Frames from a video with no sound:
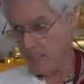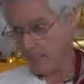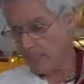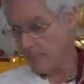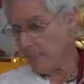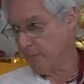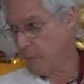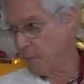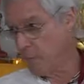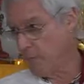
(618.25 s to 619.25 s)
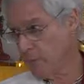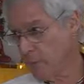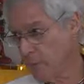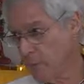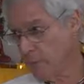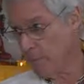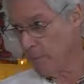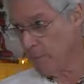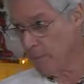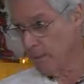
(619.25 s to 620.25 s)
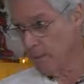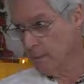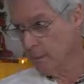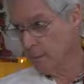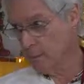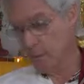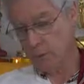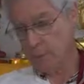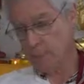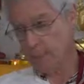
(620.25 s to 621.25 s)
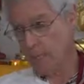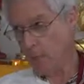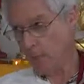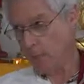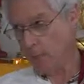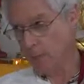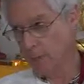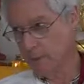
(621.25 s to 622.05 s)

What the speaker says: a very beneficial form of psychotherapy, which is good, it helps.